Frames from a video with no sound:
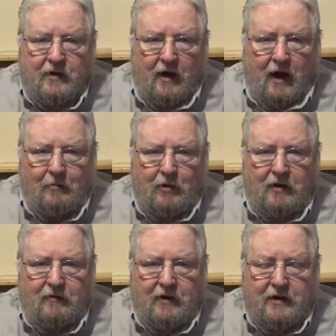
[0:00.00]
I
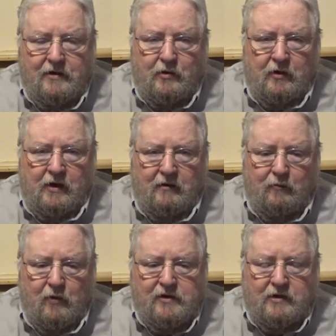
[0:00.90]
believe that He is going to give
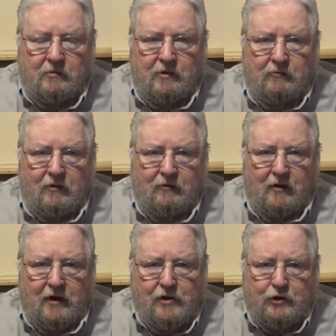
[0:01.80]
wisdom and
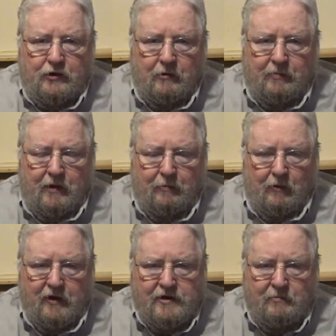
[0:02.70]
revelation to
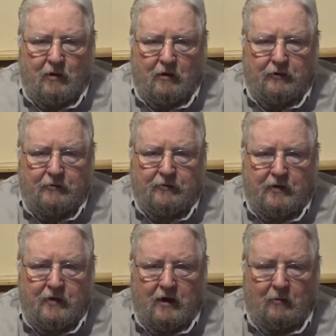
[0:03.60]
people this month
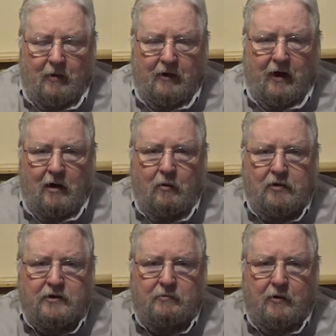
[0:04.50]
about how we're
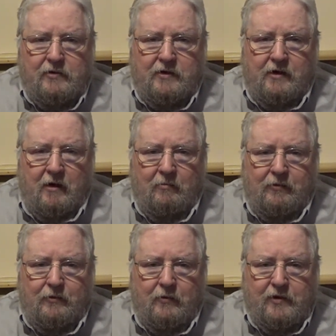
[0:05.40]
supposed to come
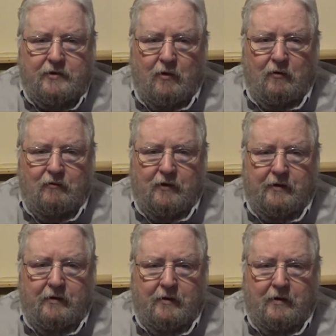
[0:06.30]
through this
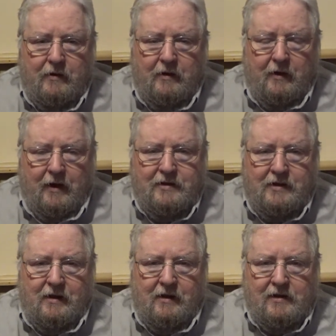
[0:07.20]

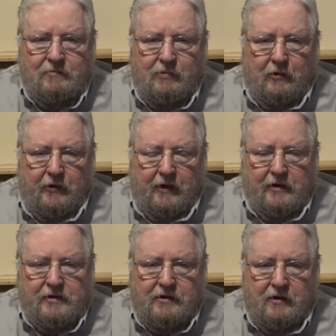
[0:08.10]
COVID-19
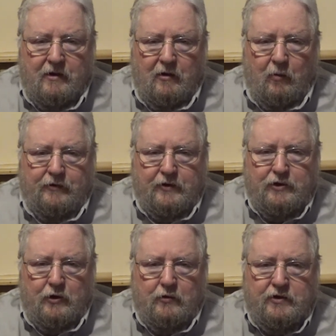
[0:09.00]
experience, what the
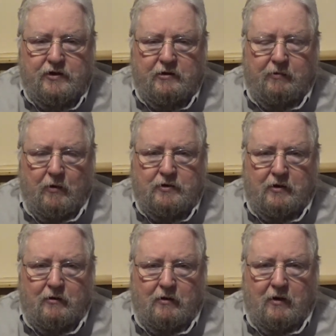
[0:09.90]
church is supposed
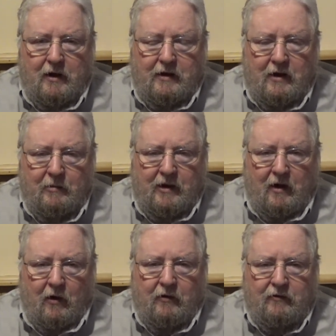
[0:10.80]
to look like coming
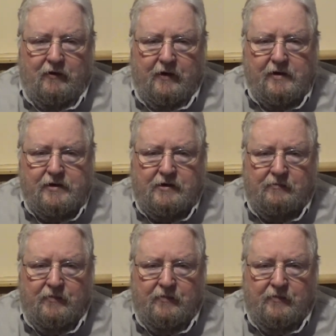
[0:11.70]
out of this.